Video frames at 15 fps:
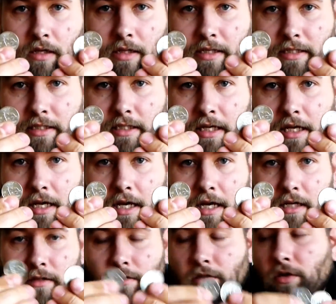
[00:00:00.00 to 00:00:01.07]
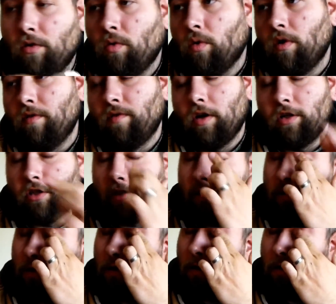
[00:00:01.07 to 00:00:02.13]
this is the 2/4 version.
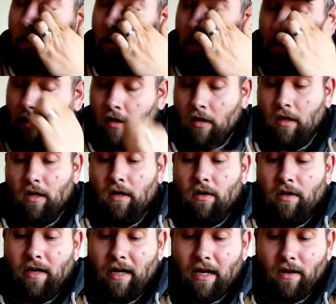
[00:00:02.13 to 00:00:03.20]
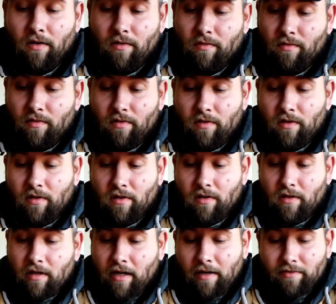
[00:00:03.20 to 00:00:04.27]
Now,
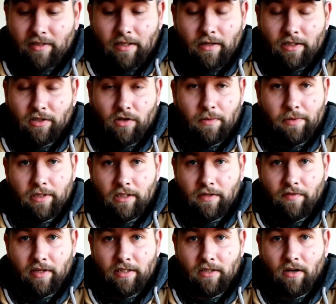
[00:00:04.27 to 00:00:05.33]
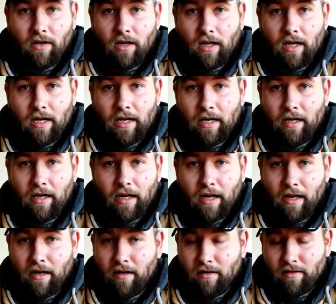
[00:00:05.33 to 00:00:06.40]
I've seen descriptions of this online
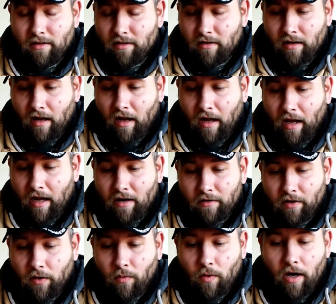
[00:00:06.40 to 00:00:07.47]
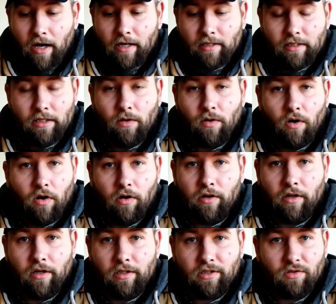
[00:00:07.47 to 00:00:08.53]
and I don't know why it's so hard
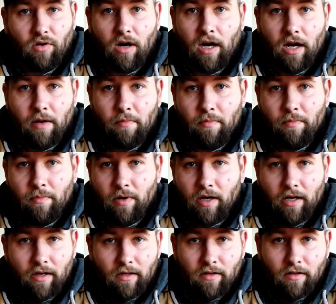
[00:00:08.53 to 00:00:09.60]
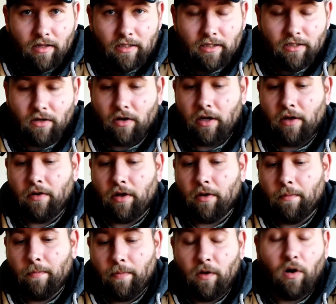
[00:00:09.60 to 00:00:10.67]
to describe, but this is all you do,
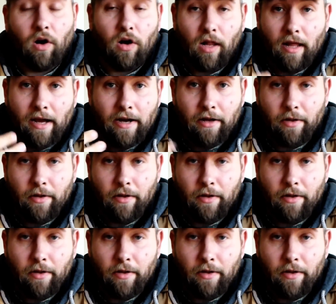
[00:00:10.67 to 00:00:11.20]
or all I